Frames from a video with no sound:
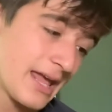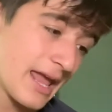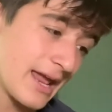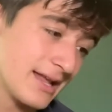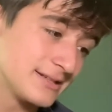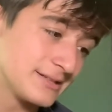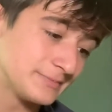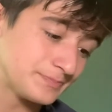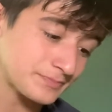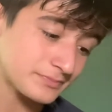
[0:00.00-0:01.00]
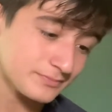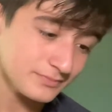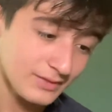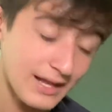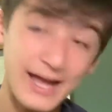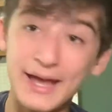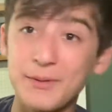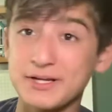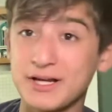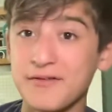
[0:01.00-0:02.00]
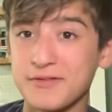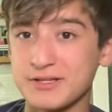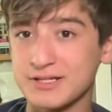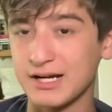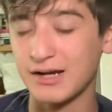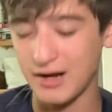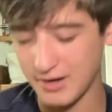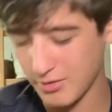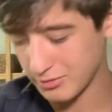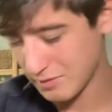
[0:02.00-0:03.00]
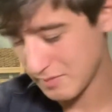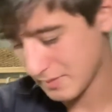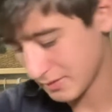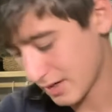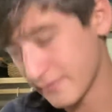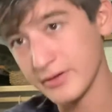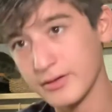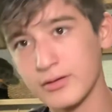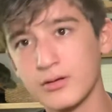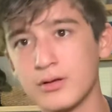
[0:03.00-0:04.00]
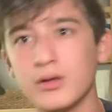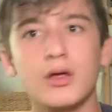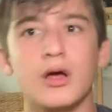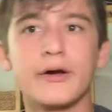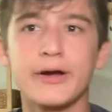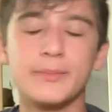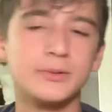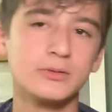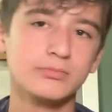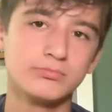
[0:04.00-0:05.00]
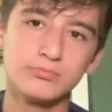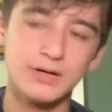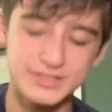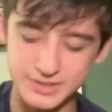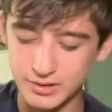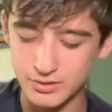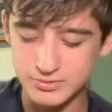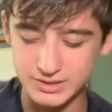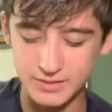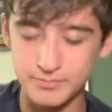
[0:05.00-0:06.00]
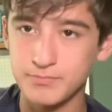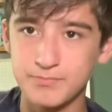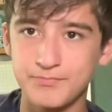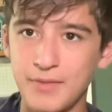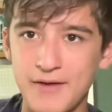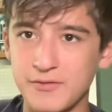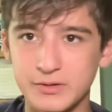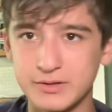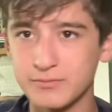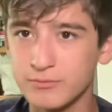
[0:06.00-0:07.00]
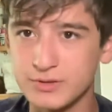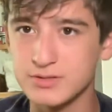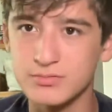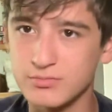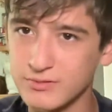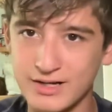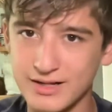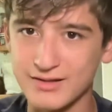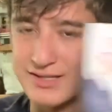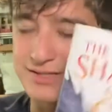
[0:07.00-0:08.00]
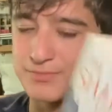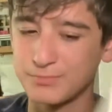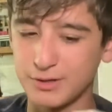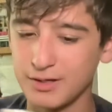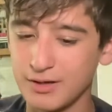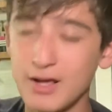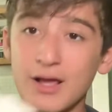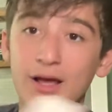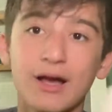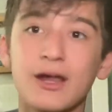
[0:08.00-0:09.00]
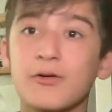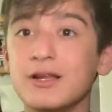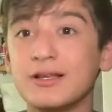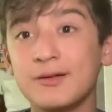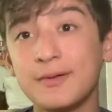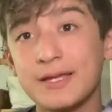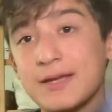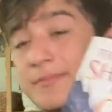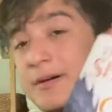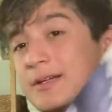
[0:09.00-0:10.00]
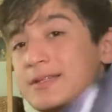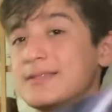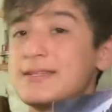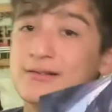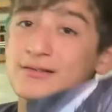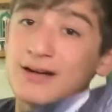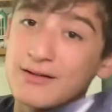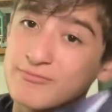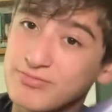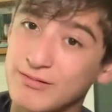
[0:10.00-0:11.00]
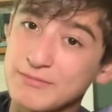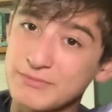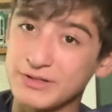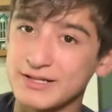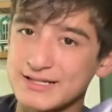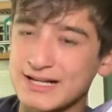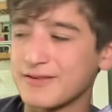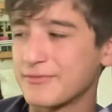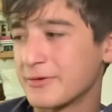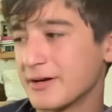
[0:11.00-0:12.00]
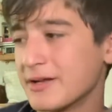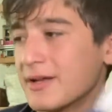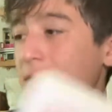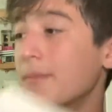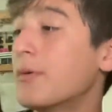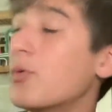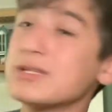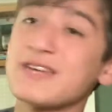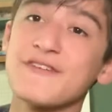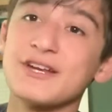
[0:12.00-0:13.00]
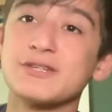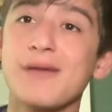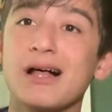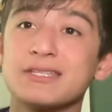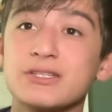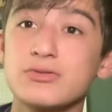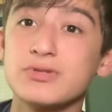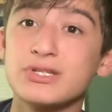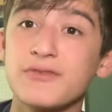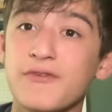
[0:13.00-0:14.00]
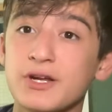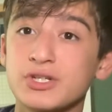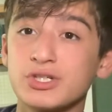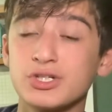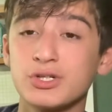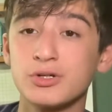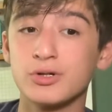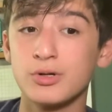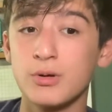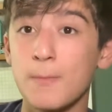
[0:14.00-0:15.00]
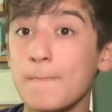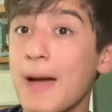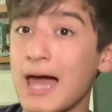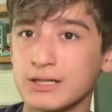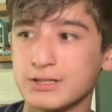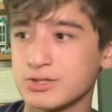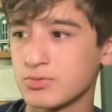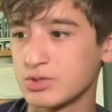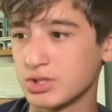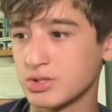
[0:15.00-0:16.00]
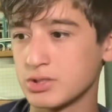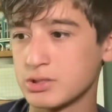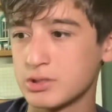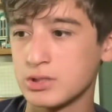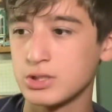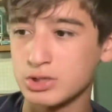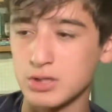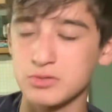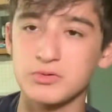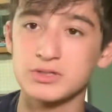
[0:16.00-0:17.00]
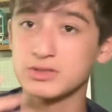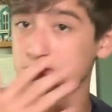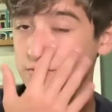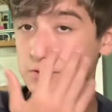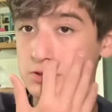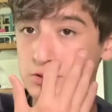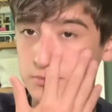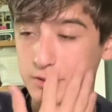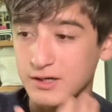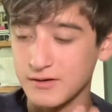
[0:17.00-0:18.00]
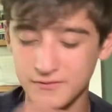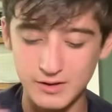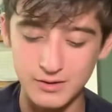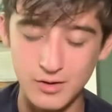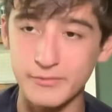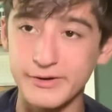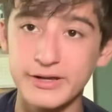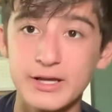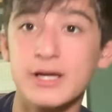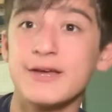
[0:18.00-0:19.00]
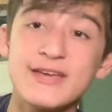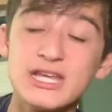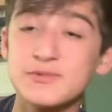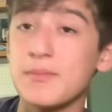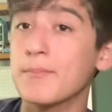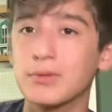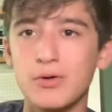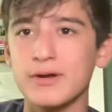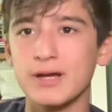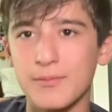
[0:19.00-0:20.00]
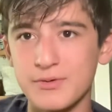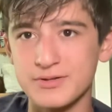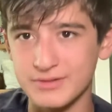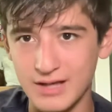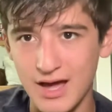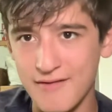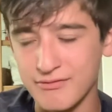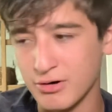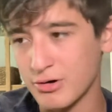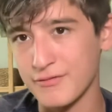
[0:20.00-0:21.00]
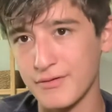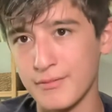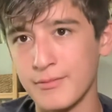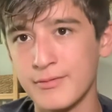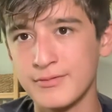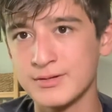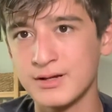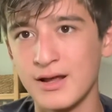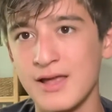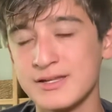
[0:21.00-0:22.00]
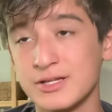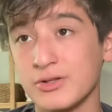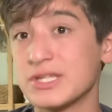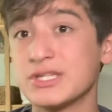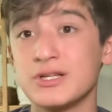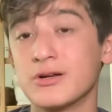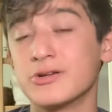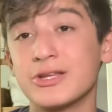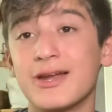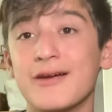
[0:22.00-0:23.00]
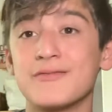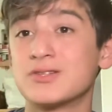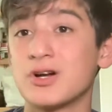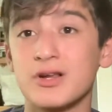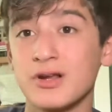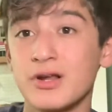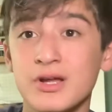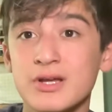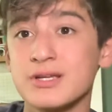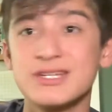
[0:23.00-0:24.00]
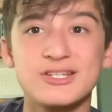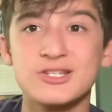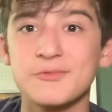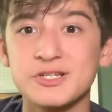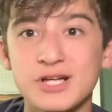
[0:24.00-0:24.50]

And I can't wait to cover this because I know a lot of people covered it a couple months ago. It was like everyone was reading this, but. Kind of read it a little bit late, but still, I'm really excited for it. But once I finish Malice, I do need to finish Malice, which is John Gwynne's first book, if you didn't know, but he's been blowing up recently. I haven't heard of him until this year, and then I've started seeing so much